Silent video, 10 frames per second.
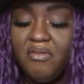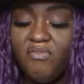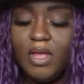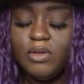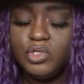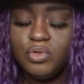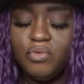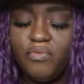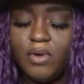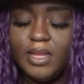very
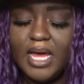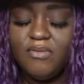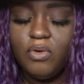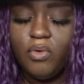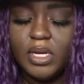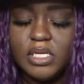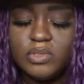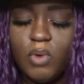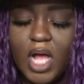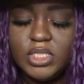true for a lot of
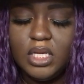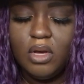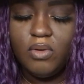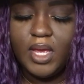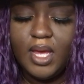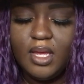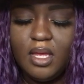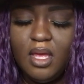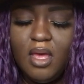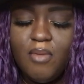Aquarius watching,
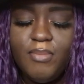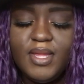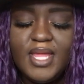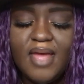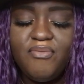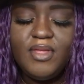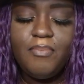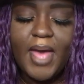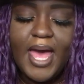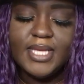okay? But definitely
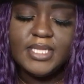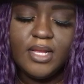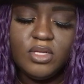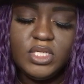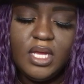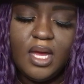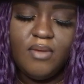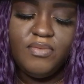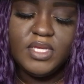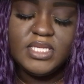past energy
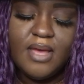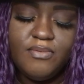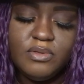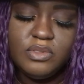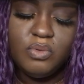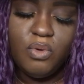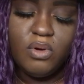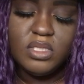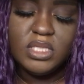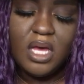of the Seven of
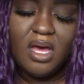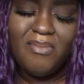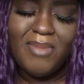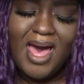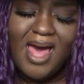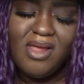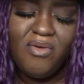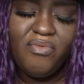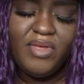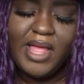Swords. Um, I
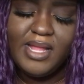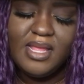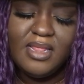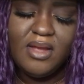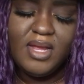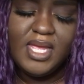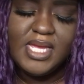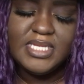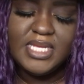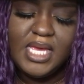don't feel like that there
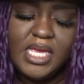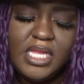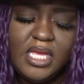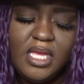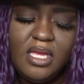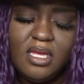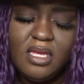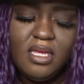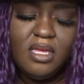is any